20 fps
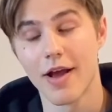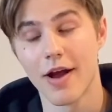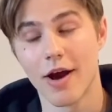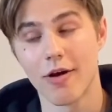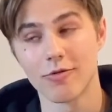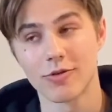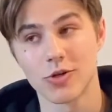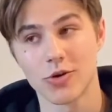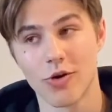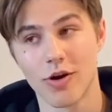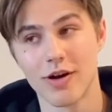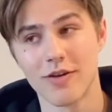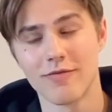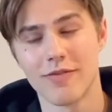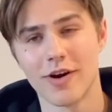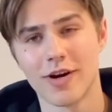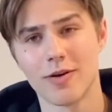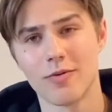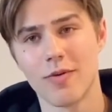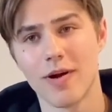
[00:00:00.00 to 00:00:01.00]
I'll try and
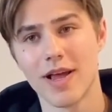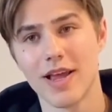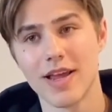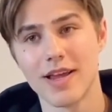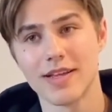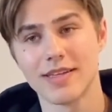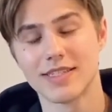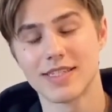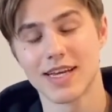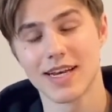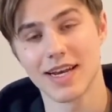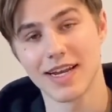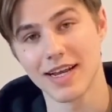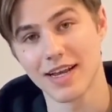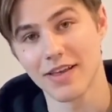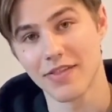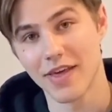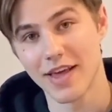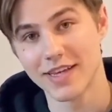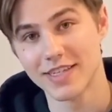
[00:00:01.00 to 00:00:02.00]
find a way to
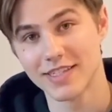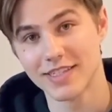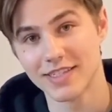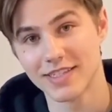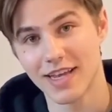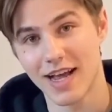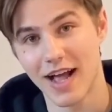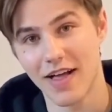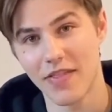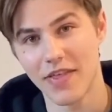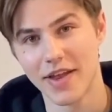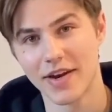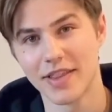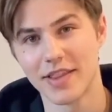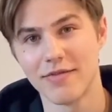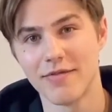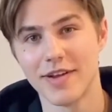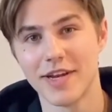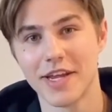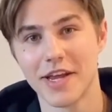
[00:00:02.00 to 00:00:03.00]
link this at the end
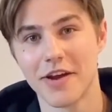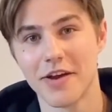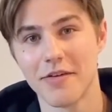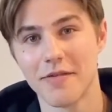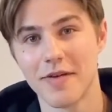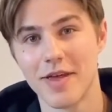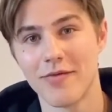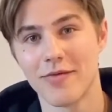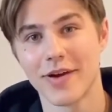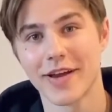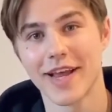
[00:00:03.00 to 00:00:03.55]
of the video if I